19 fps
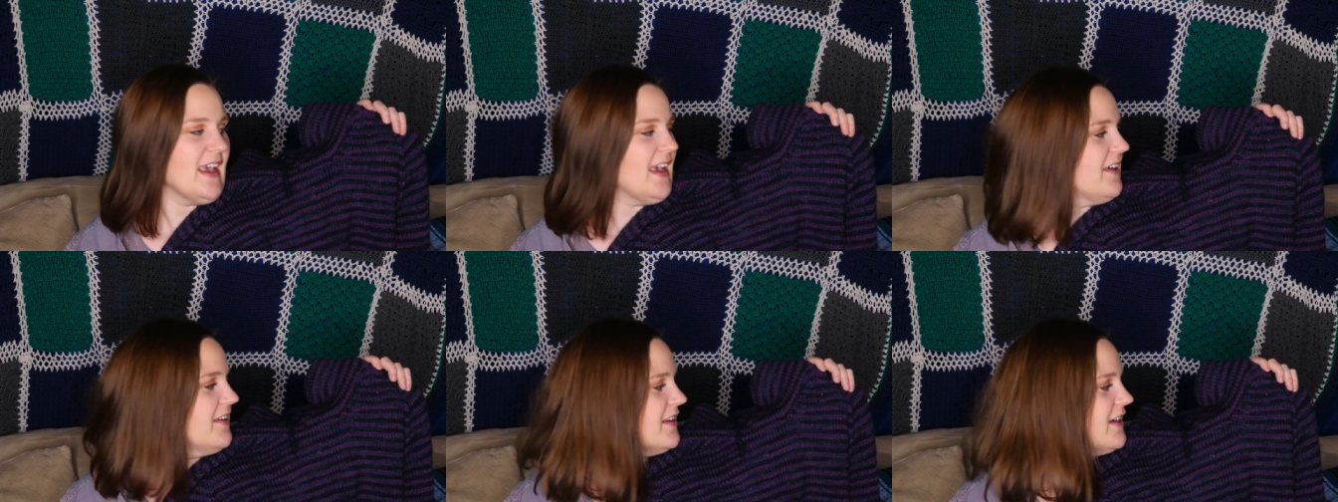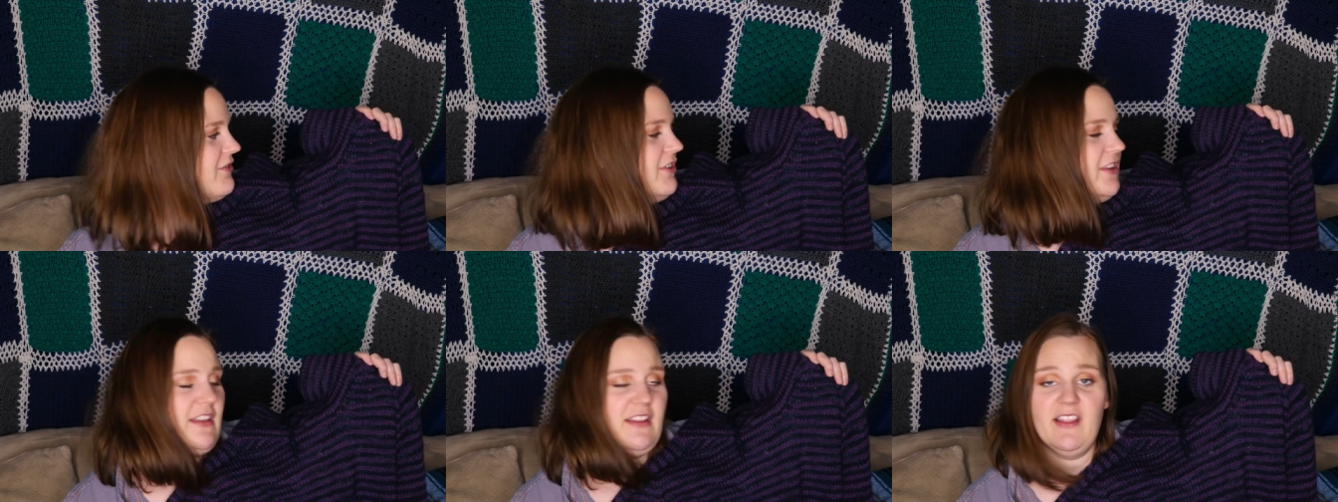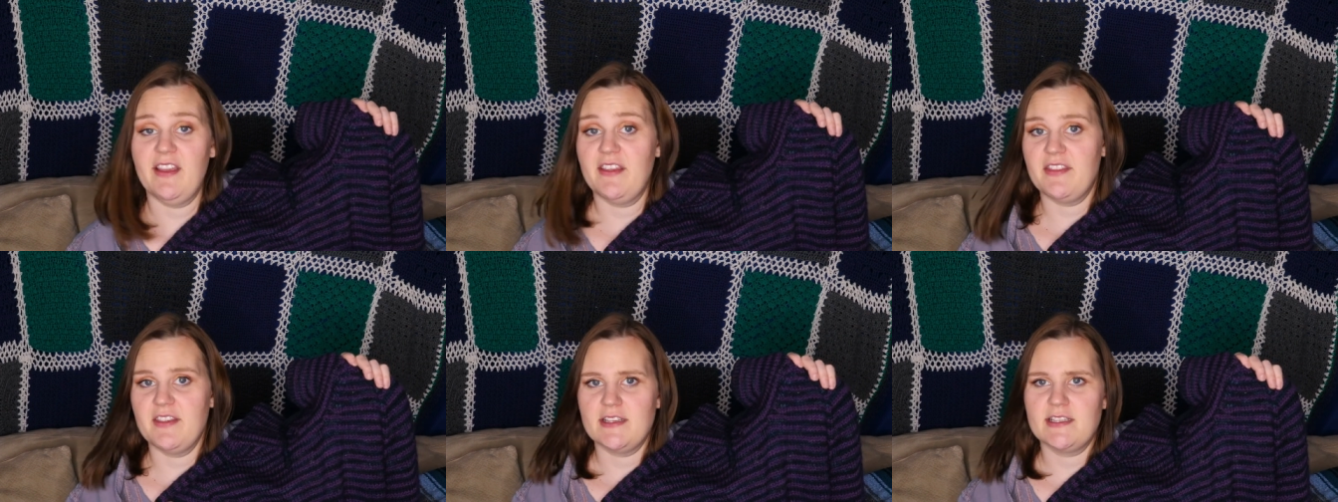and I really
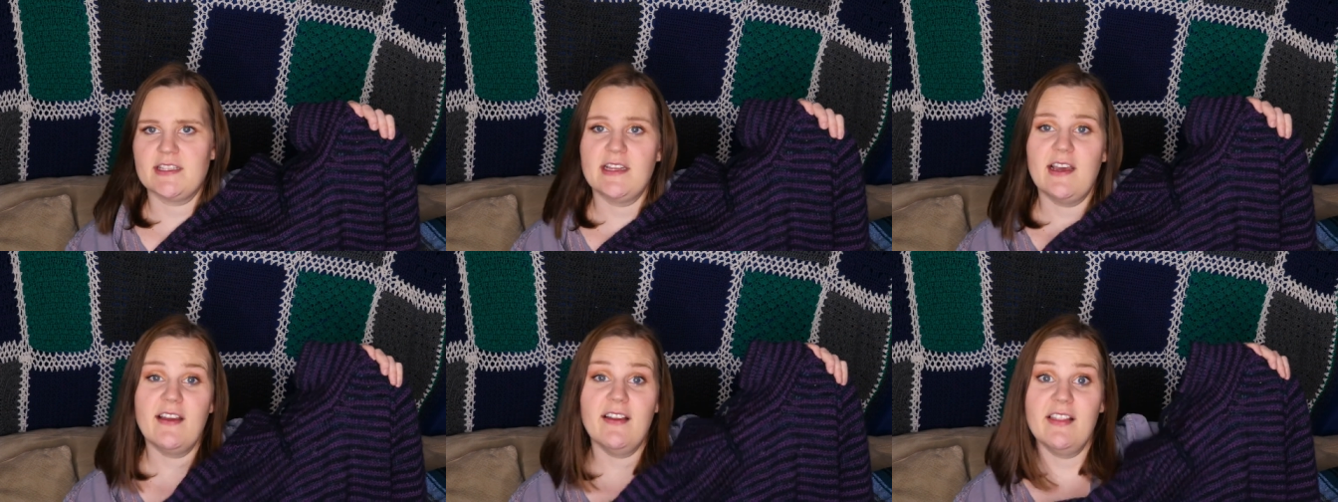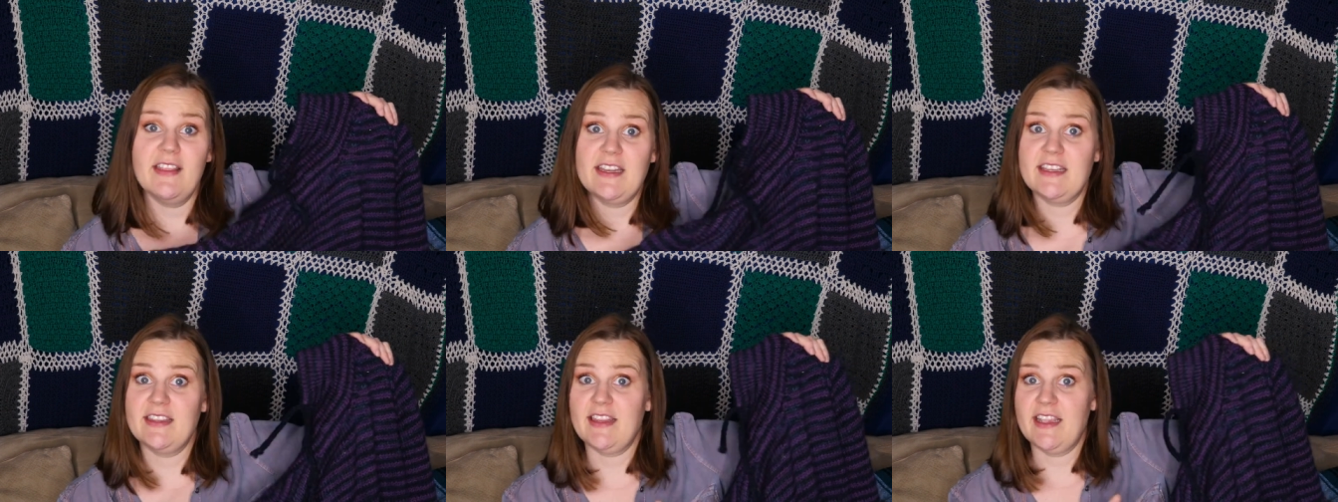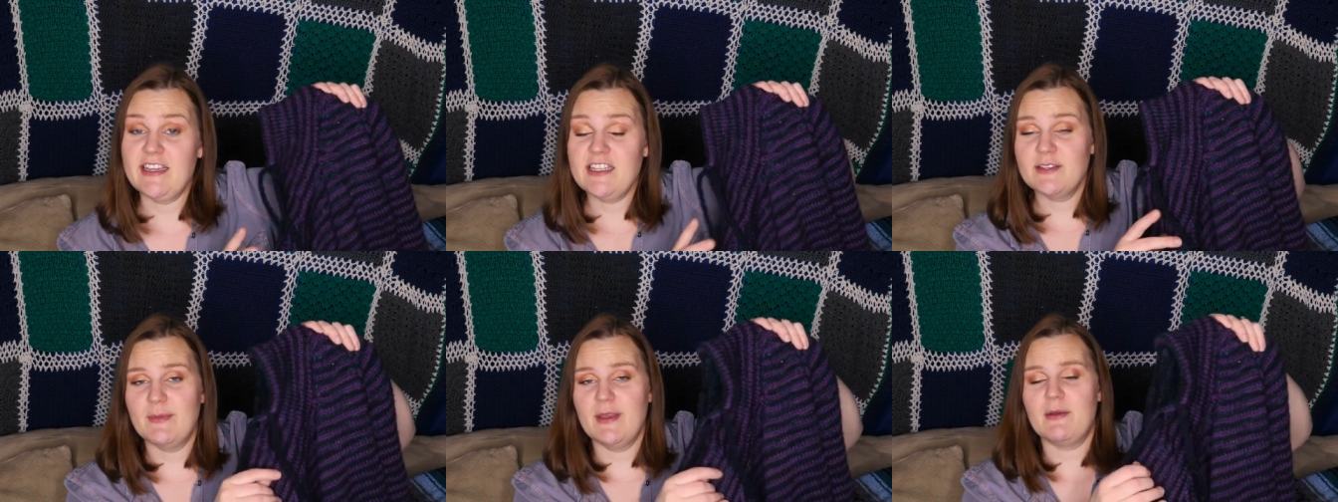like this style, and I'd
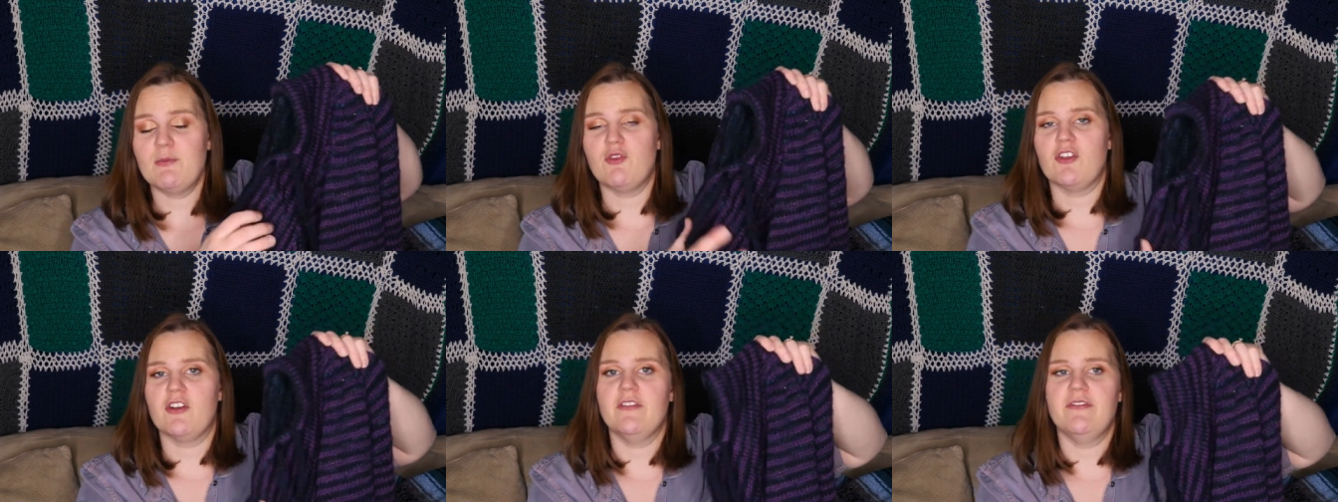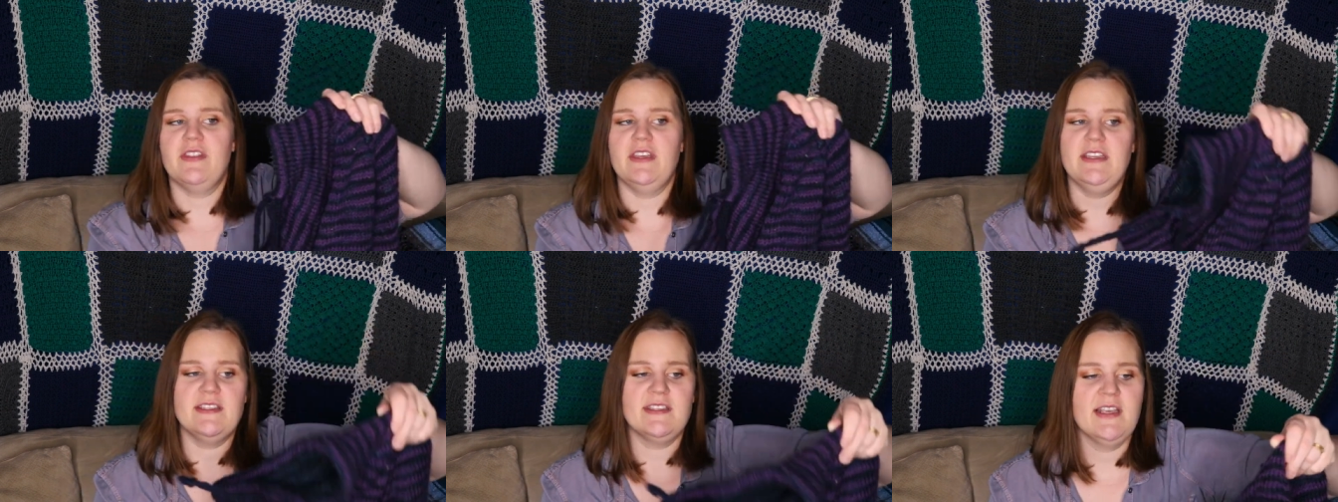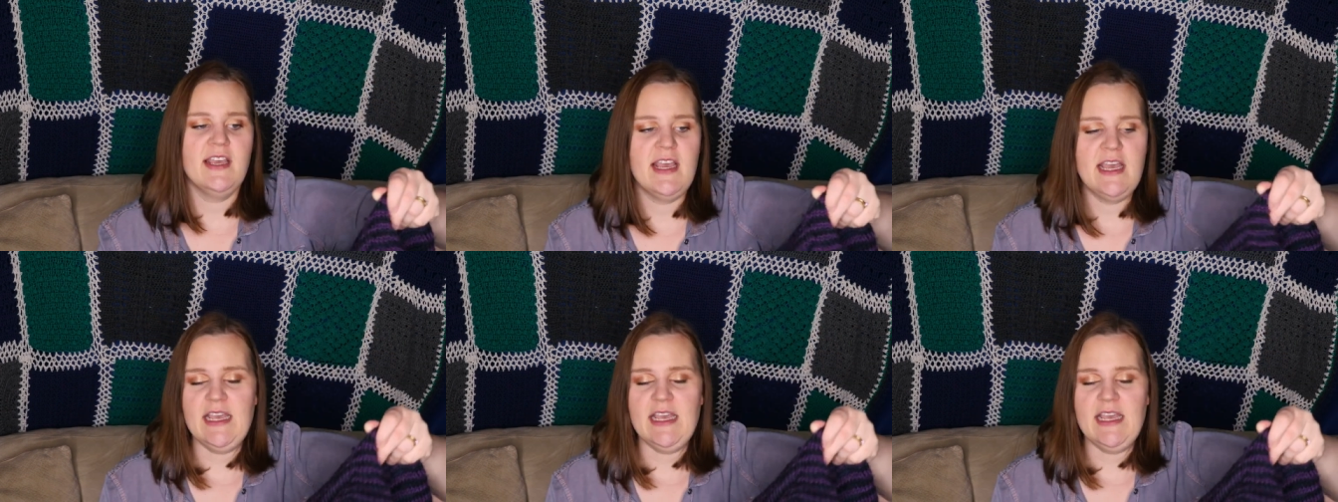like to make more of these